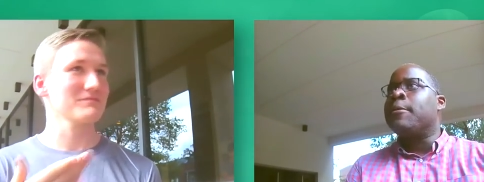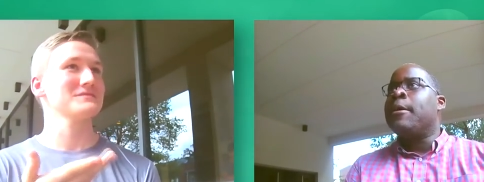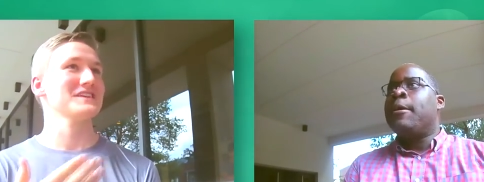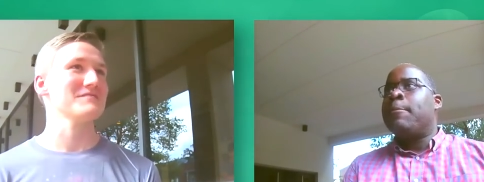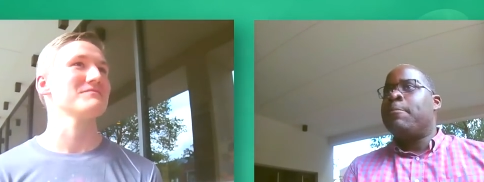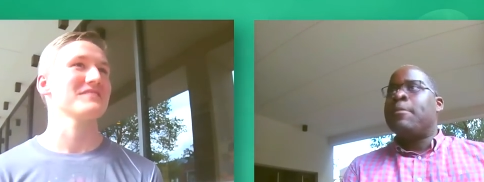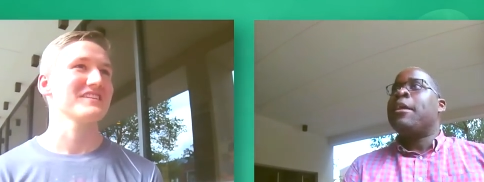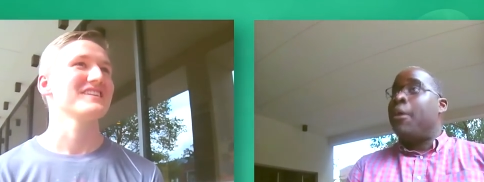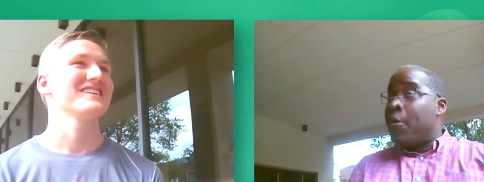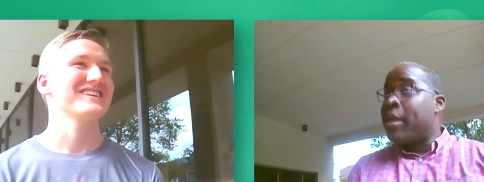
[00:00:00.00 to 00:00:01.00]
Speaker 1: Same. Yeah.
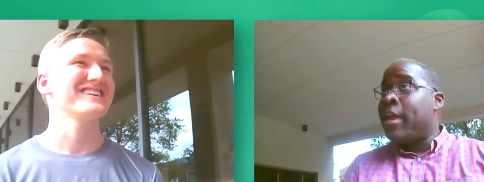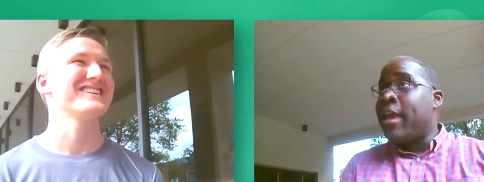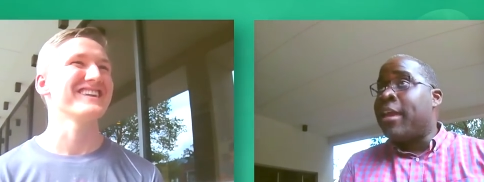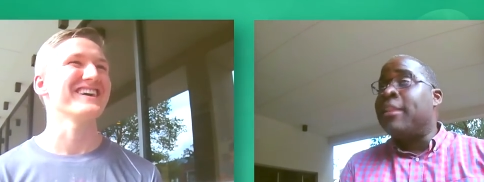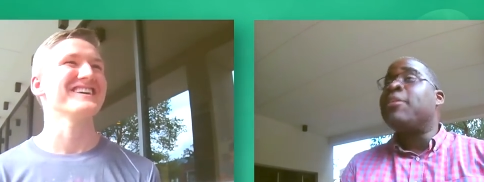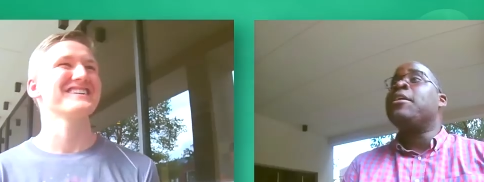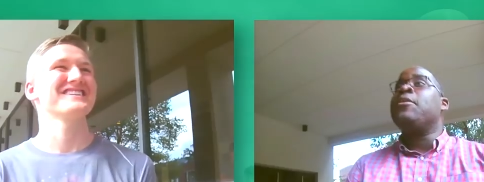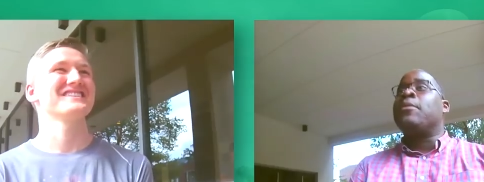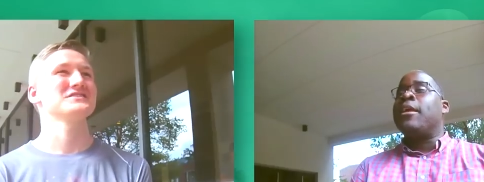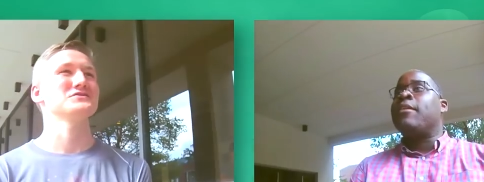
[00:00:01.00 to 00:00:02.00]
okay, hey, yeah. look at
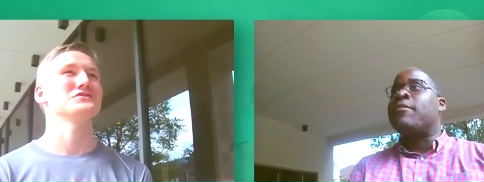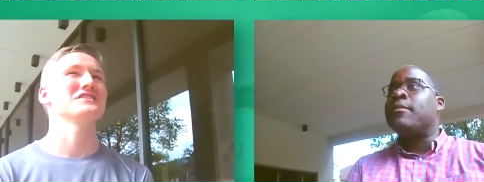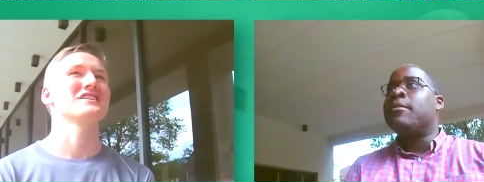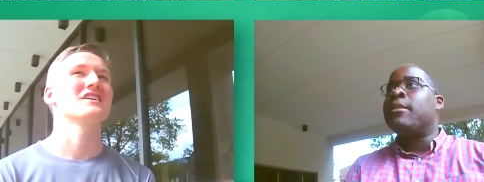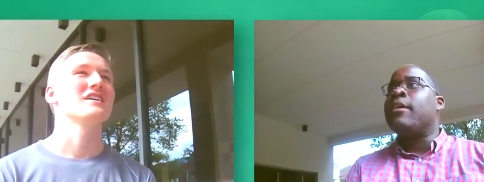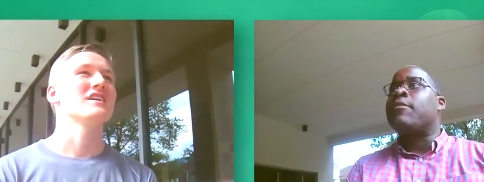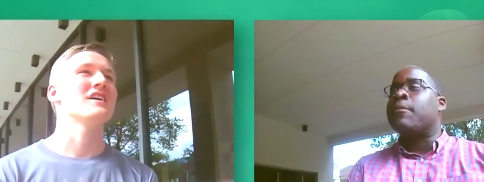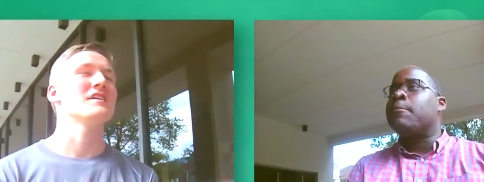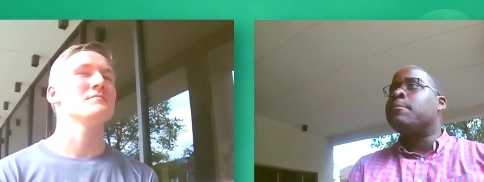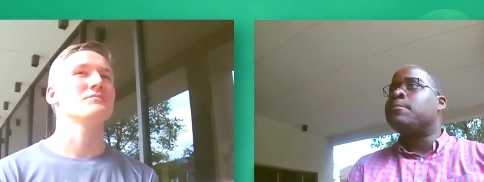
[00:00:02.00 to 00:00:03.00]
you, nice, engineer. nice.
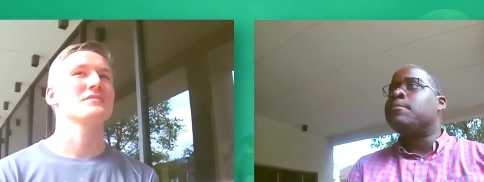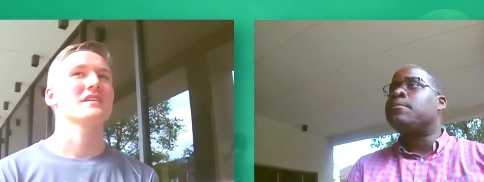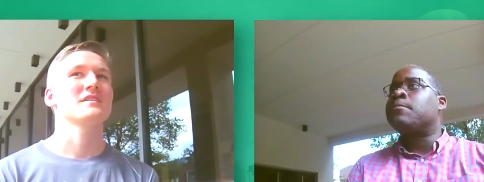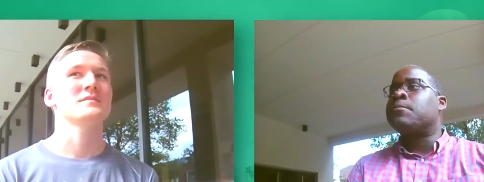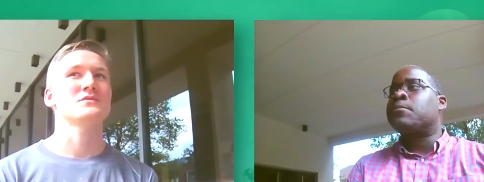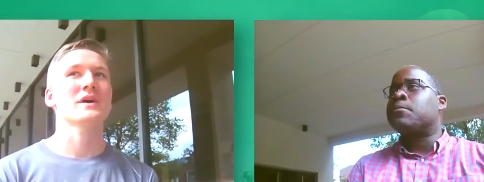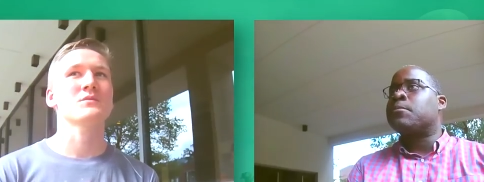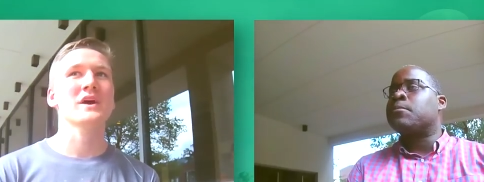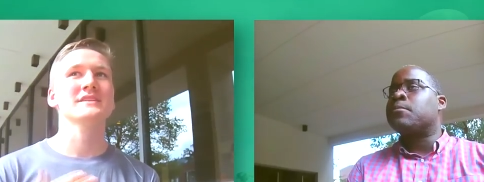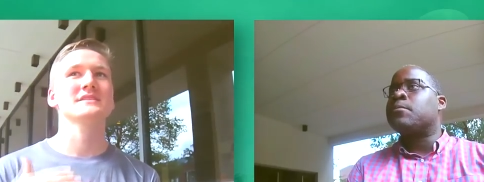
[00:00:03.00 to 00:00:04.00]
Um, but ri-
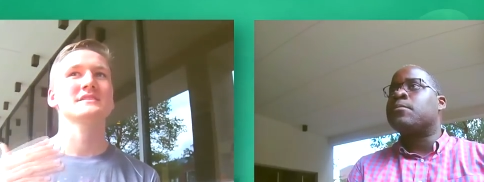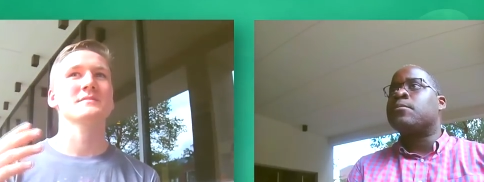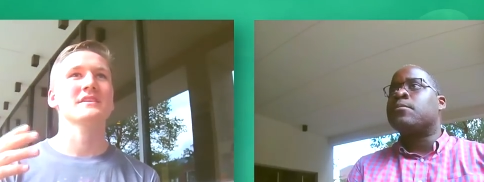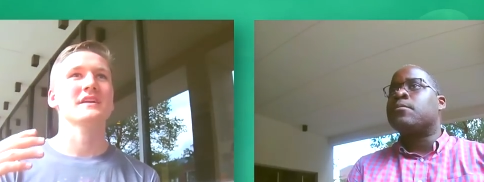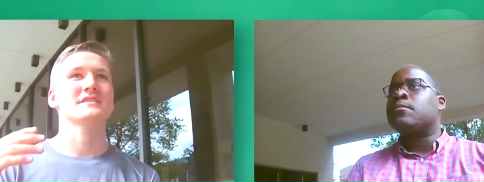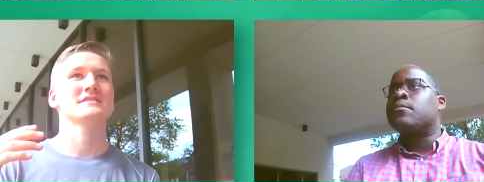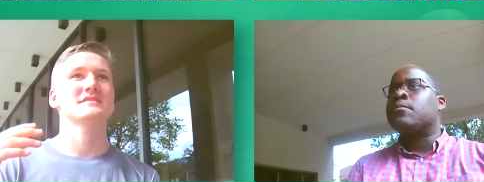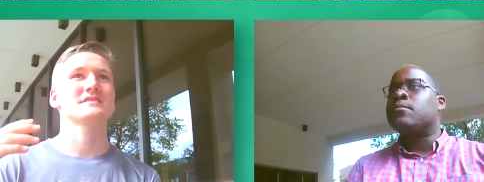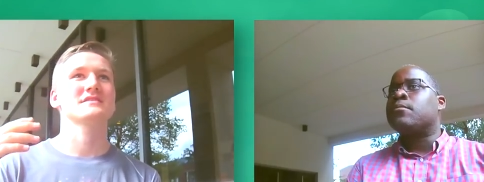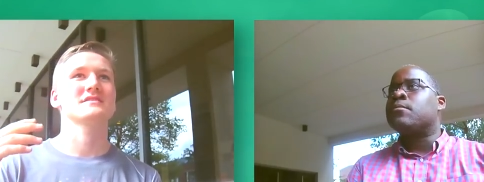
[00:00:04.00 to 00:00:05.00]
rise to something that's,
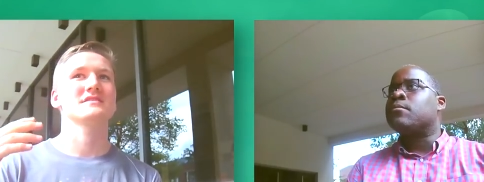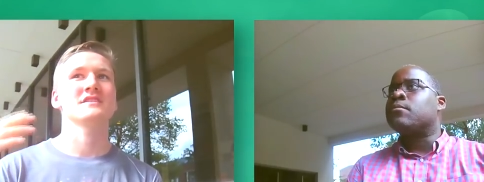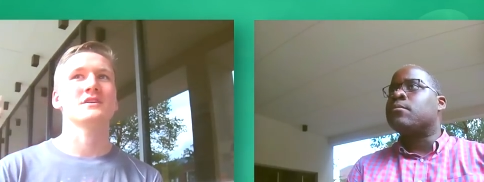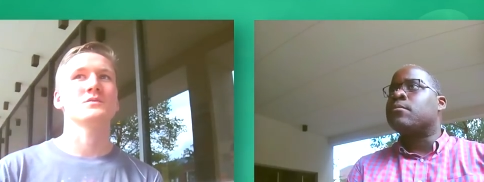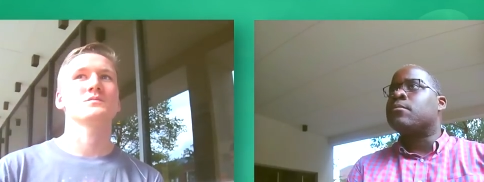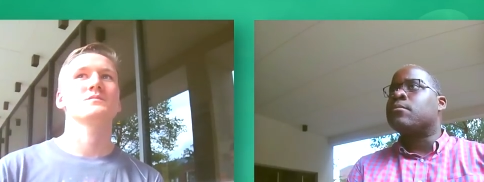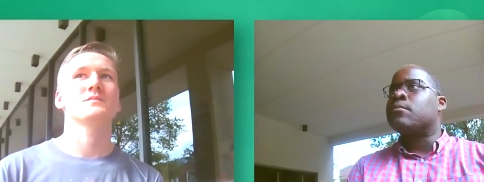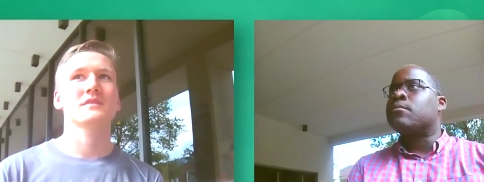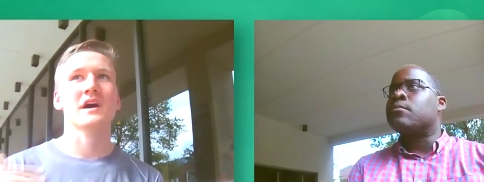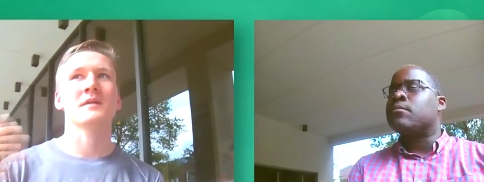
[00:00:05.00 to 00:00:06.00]
you know,
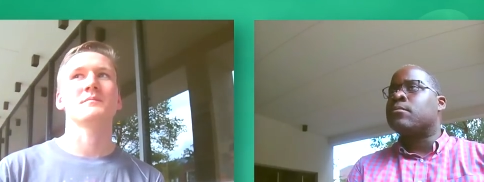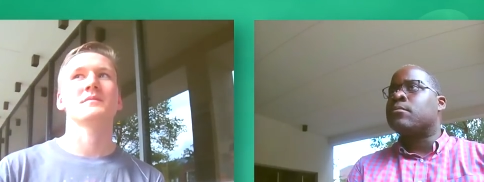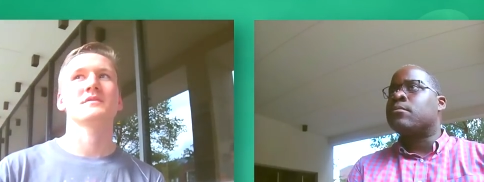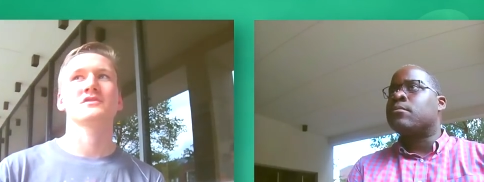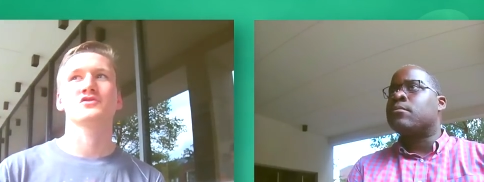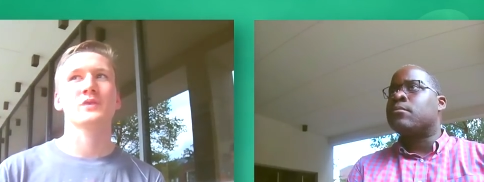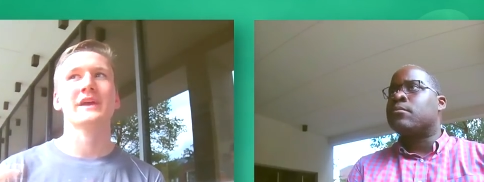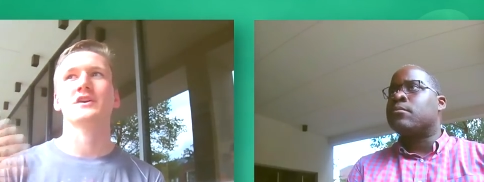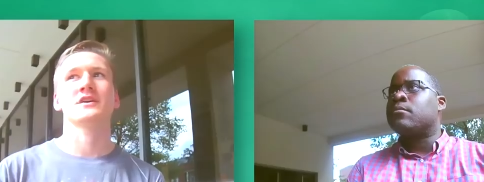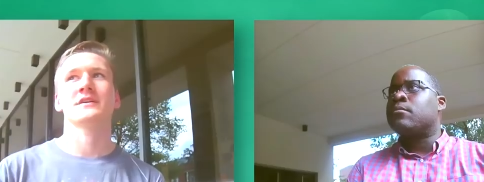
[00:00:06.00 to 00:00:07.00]

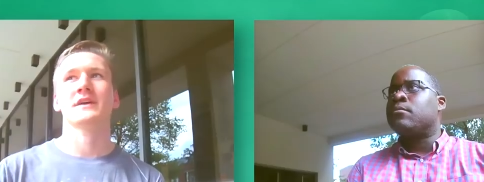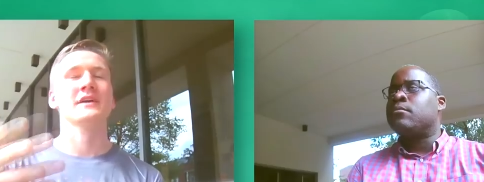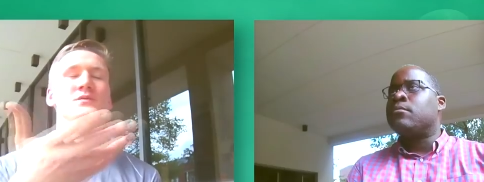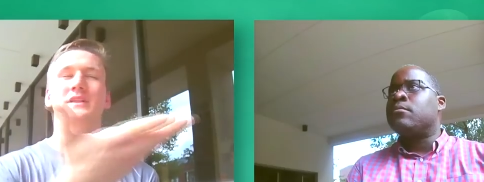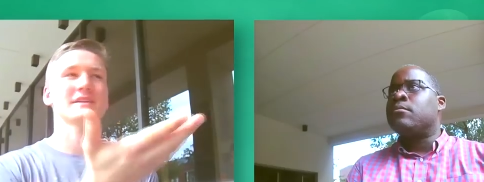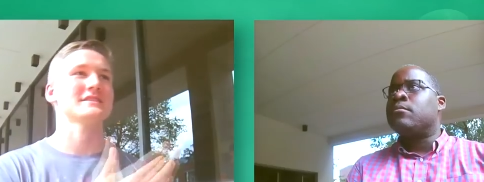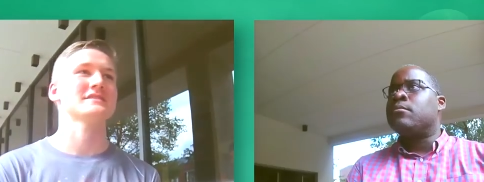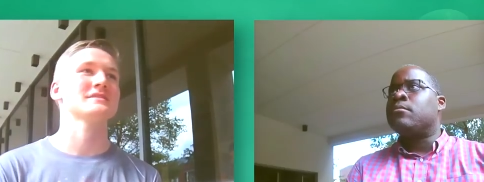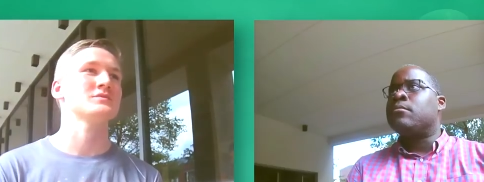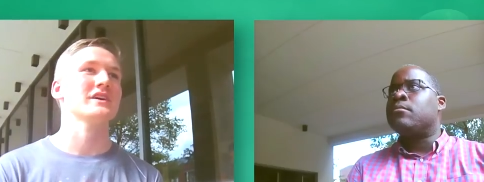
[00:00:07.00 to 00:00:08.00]
greater, and I realize that's
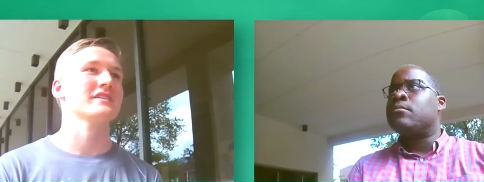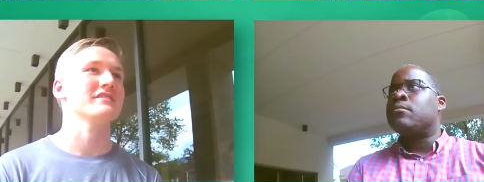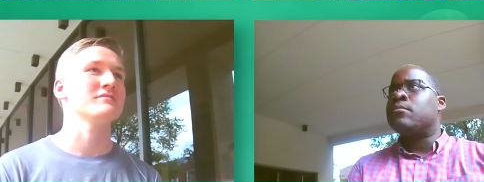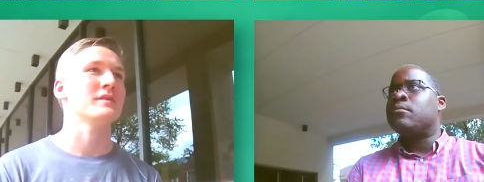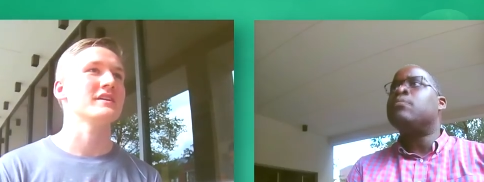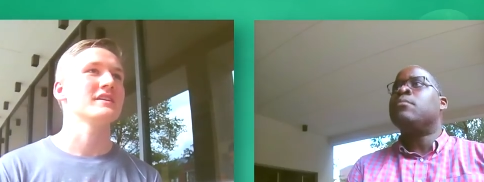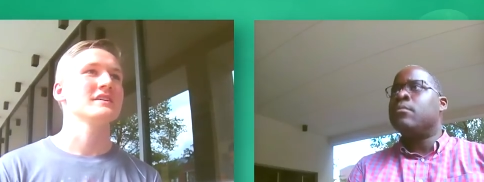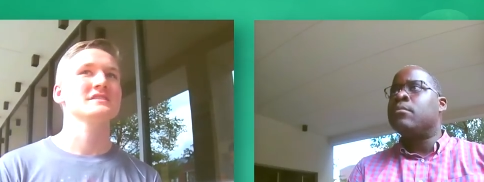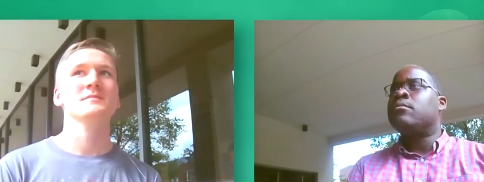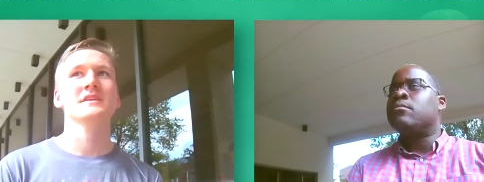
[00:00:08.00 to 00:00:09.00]
subjective, but mm. something